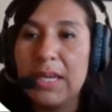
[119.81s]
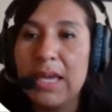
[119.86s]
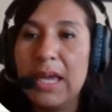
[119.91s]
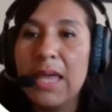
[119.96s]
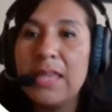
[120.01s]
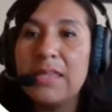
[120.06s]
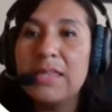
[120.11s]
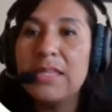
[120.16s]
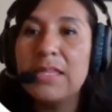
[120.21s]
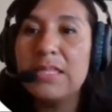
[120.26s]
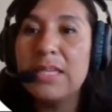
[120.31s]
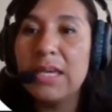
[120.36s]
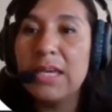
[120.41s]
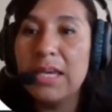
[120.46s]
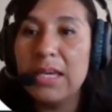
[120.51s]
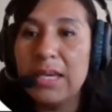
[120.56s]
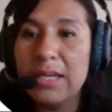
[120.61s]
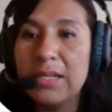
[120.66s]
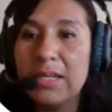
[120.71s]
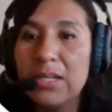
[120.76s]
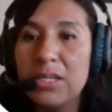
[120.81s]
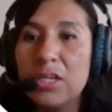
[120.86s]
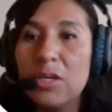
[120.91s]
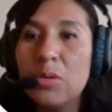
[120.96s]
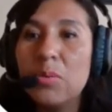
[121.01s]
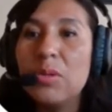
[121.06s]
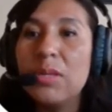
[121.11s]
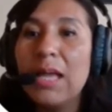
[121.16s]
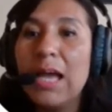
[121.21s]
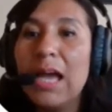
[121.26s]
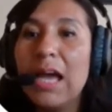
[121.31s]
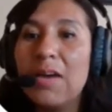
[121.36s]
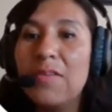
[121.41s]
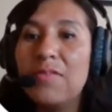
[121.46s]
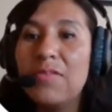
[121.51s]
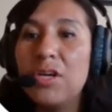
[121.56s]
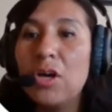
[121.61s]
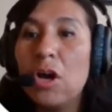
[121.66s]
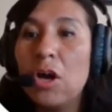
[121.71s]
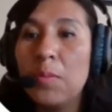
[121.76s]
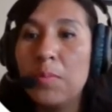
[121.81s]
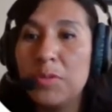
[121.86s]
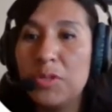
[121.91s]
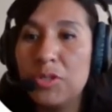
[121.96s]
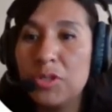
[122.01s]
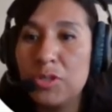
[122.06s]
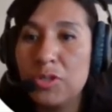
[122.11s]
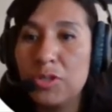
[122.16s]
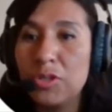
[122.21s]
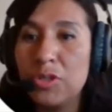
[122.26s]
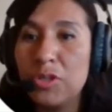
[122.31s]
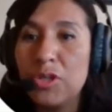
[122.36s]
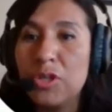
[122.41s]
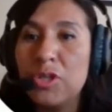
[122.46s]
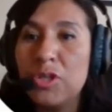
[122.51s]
and then you will have the option